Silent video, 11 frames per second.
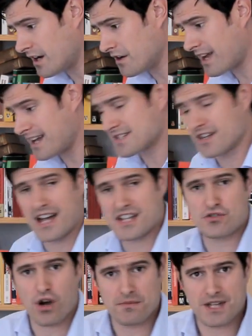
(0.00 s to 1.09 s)
Okay, so
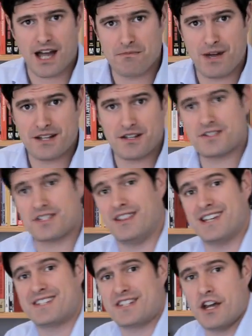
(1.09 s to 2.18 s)
that's drop-down menus. In
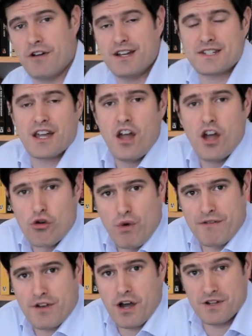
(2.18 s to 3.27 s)
this series,
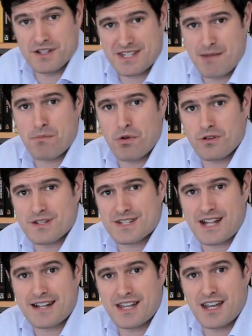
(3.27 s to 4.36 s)
we've covered simple,
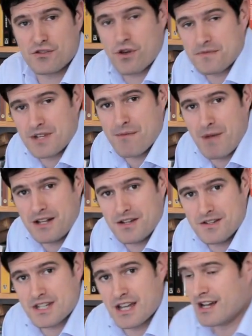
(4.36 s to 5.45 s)
static drop-down
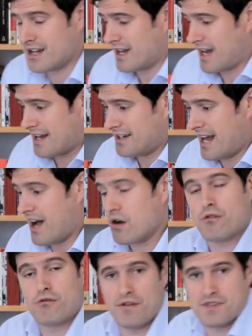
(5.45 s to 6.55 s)
menus, and
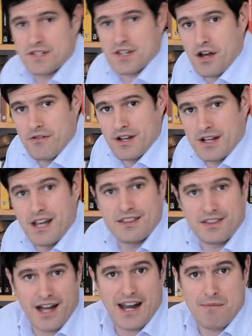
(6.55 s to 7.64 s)
now we've just covered
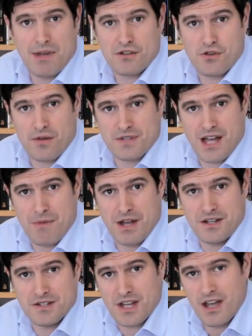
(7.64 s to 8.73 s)
dynamic drop-down
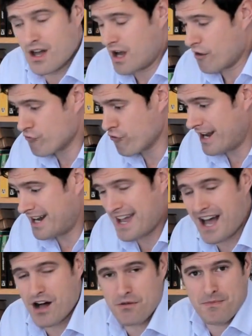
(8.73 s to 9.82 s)
menus. Really
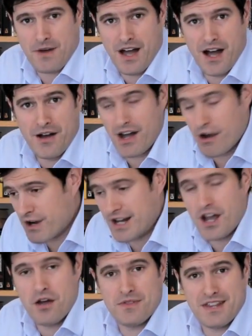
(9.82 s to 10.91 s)
help, uh, I really
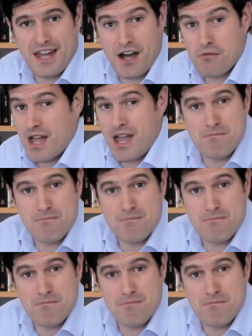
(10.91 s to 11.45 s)
hope that they help